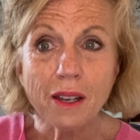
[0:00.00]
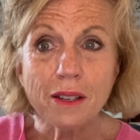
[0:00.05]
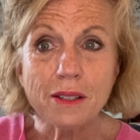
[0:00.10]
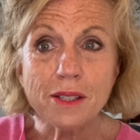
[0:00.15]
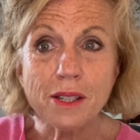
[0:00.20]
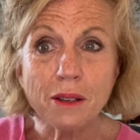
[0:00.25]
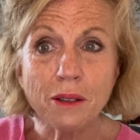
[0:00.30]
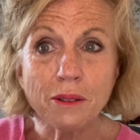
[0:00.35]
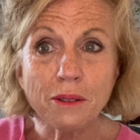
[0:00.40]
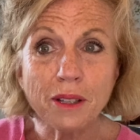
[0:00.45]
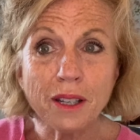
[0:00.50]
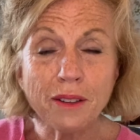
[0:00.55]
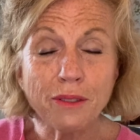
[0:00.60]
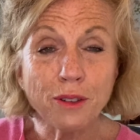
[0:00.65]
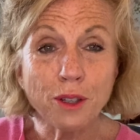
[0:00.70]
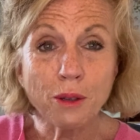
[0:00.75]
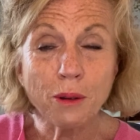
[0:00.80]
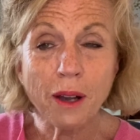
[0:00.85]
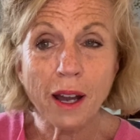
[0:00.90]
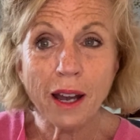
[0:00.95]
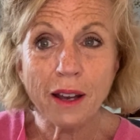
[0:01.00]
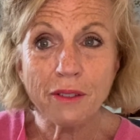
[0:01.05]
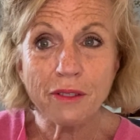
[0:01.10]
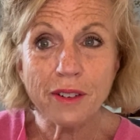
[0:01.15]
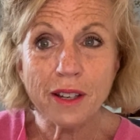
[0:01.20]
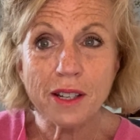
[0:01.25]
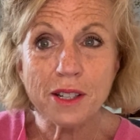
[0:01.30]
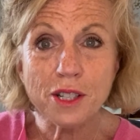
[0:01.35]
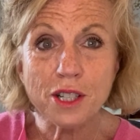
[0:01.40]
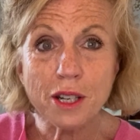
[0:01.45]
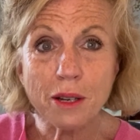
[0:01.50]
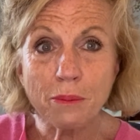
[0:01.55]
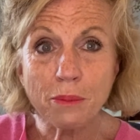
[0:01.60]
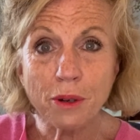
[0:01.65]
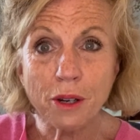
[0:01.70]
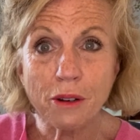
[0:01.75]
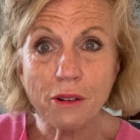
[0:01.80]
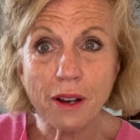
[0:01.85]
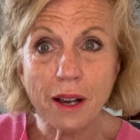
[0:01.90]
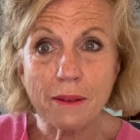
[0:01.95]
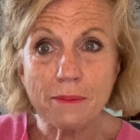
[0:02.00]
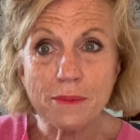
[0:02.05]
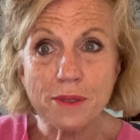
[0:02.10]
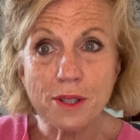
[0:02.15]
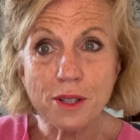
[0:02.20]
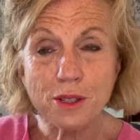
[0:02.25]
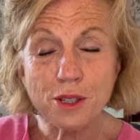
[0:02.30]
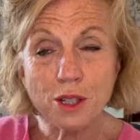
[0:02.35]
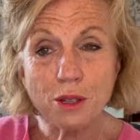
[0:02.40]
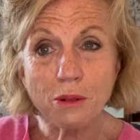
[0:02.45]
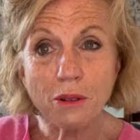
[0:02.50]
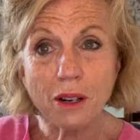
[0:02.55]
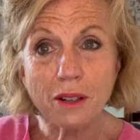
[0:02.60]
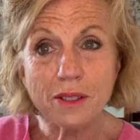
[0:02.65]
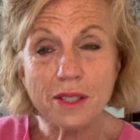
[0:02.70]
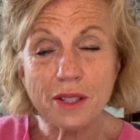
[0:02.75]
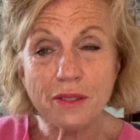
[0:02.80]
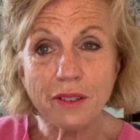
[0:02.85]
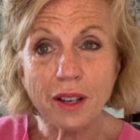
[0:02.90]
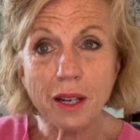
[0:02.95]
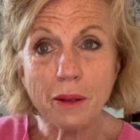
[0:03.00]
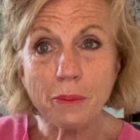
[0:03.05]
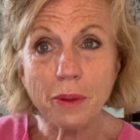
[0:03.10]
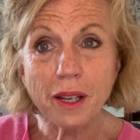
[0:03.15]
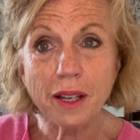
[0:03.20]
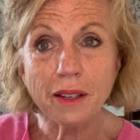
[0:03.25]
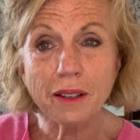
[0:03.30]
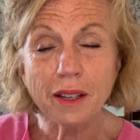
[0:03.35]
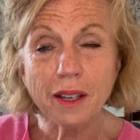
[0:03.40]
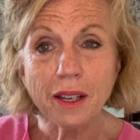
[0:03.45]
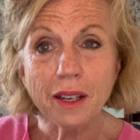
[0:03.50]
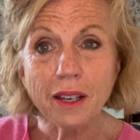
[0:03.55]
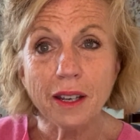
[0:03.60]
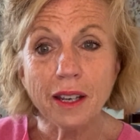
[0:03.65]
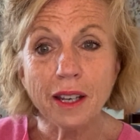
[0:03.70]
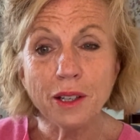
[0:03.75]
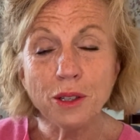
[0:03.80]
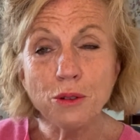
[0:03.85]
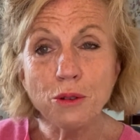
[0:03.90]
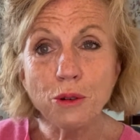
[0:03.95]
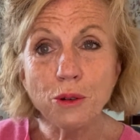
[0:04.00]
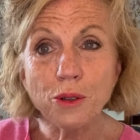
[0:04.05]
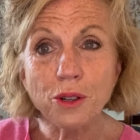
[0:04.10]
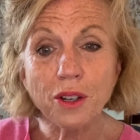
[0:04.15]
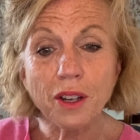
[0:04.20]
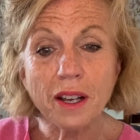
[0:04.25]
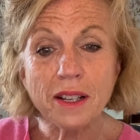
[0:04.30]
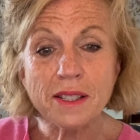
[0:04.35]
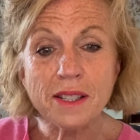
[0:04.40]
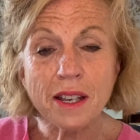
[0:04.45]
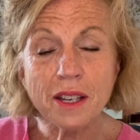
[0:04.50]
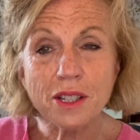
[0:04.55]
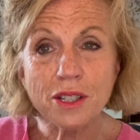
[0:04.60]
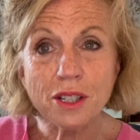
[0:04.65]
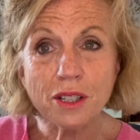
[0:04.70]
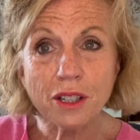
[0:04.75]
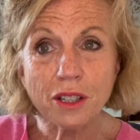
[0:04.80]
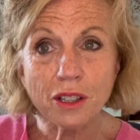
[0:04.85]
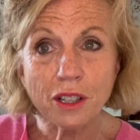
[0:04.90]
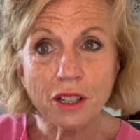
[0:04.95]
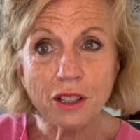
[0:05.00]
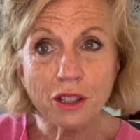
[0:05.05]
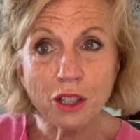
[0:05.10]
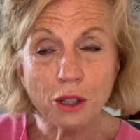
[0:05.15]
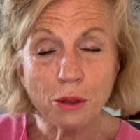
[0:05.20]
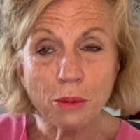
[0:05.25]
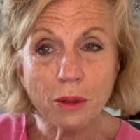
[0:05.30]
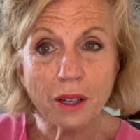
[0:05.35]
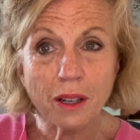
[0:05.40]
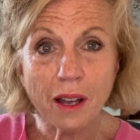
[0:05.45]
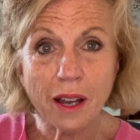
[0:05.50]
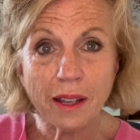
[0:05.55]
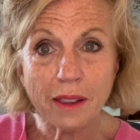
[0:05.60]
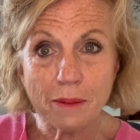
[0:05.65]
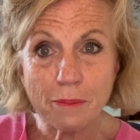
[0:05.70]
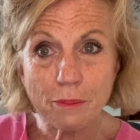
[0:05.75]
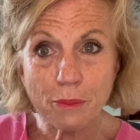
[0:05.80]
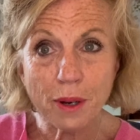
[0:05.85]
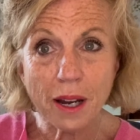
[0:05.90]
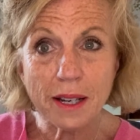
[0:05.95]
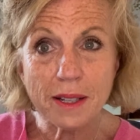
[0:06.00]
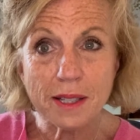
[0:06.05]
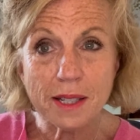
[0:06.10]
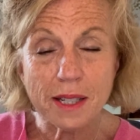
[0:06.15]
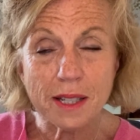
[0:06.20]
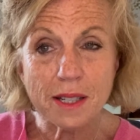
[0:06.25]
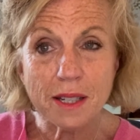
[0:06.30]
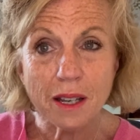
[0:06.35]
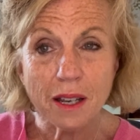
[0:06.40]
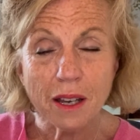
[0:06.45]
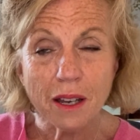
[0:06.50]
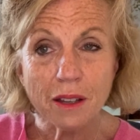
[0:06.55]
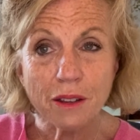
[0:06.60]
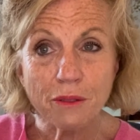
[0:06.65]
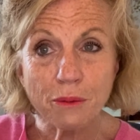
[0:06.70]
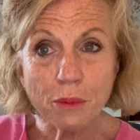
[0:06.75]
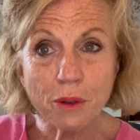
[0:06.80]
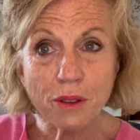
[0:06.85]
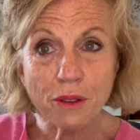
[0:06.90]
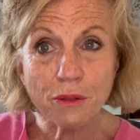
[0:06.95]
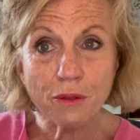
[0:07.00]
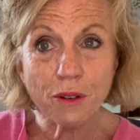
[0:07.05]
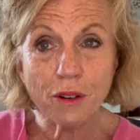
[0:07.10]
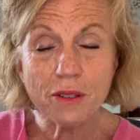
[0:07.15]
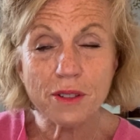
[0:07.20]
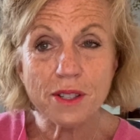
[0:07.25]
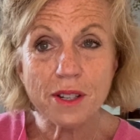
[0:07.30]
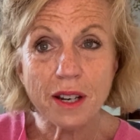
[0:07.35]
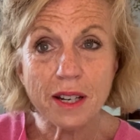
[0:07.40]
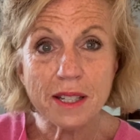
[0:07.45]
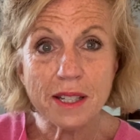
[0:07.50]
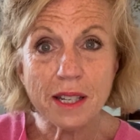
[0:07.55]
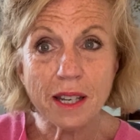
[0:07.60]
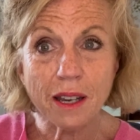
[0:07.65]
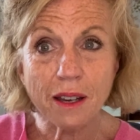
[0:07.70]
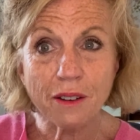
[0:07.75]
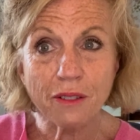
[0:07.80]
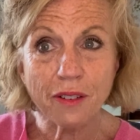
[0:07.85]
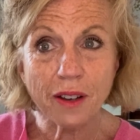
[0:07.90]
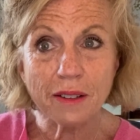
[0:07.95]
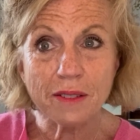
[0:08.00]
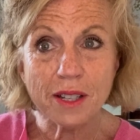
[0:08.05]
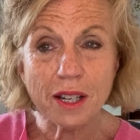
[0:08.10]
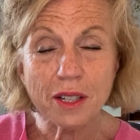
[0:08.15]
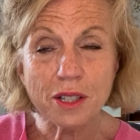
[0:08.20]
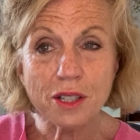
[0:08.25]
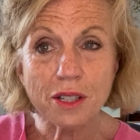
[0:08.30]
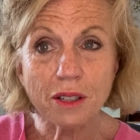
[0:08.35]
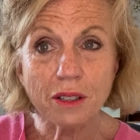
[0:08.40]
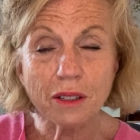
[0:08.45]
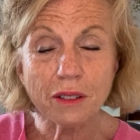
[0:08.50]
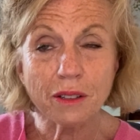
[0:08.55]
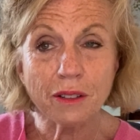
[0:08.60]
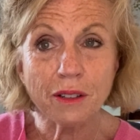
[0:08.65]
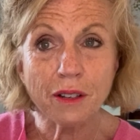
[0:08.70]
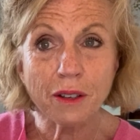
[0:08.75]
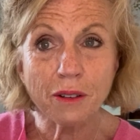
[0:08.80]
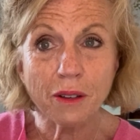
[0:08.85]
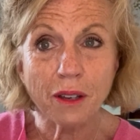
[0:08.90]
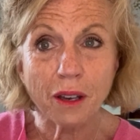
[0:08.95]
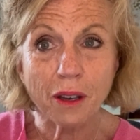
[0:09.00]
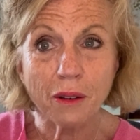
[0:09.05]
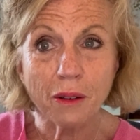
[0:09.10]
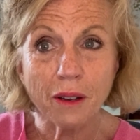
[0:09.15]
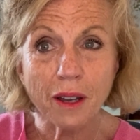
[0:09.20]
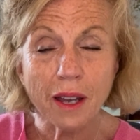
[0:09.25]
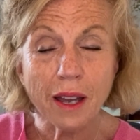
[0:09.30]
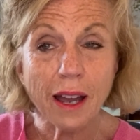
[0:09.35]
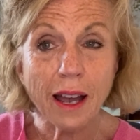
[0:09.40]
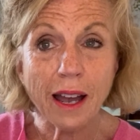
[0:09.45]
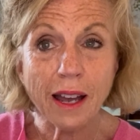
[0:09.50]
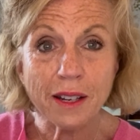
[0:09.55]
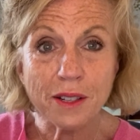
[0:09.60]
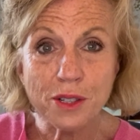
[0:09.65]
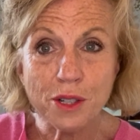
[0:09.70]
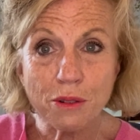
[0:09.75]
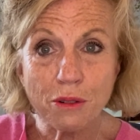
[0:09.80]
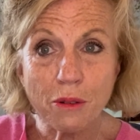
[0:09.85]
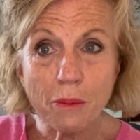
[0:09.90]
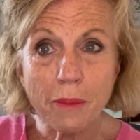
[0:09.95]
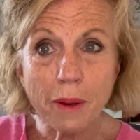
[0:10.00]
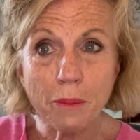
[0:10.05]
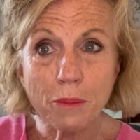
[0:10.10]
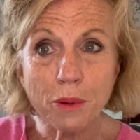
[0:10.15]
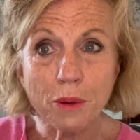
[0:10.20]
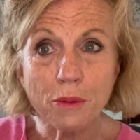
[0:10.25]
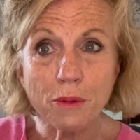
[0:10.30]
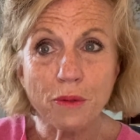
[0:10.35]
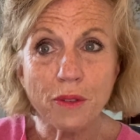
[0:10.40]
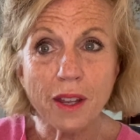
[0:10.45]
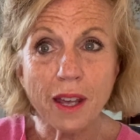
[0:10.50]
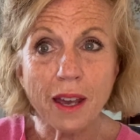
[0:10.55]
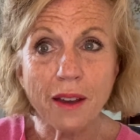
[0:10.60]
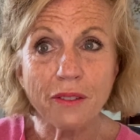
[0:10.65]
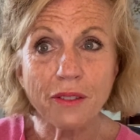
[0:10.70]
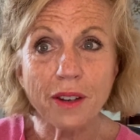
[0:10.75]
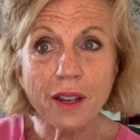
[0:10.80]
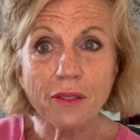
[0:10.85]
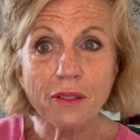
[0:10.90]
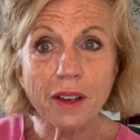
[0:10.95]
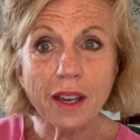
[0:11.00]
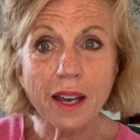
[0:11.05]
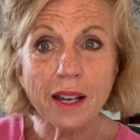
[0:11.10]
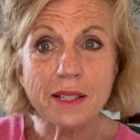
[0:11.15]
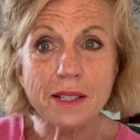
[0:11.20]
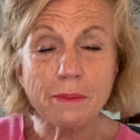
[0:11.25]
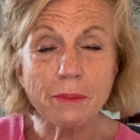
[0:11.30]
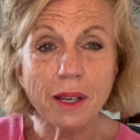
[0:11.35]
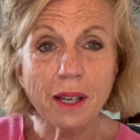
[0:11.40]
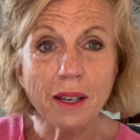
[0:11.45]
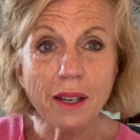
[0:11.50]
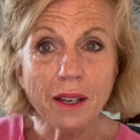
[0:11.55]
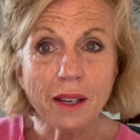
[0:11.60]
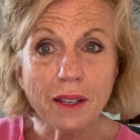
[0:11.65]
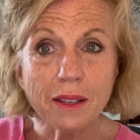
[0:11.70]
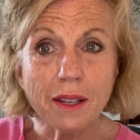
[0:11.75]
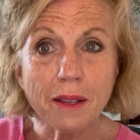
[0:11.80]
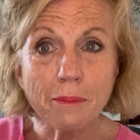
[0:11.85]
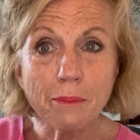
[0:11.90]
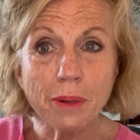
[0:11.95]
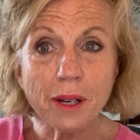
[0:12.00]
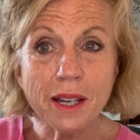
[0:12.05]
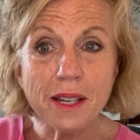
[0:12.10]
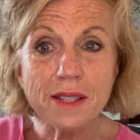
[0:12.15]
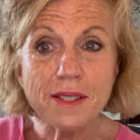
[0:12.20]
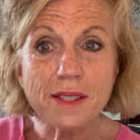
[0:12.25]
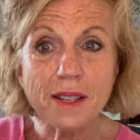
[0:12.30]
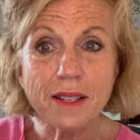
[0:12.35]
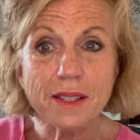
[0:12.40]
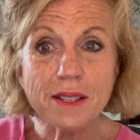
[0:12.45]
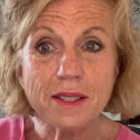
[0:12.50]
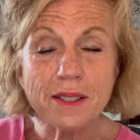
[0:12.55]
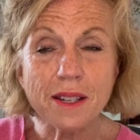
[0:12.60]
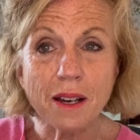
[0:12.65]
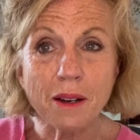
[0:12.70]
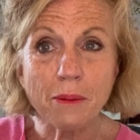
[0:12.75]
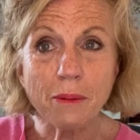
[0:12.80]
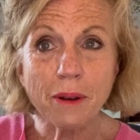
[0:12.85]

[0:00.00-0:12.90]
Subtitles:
So if you have leadership programmes that you are developing in your organisation and you would like them branded with the Florence Nightingale Foundation logo and you're a member of the FNF Academy, then please send it our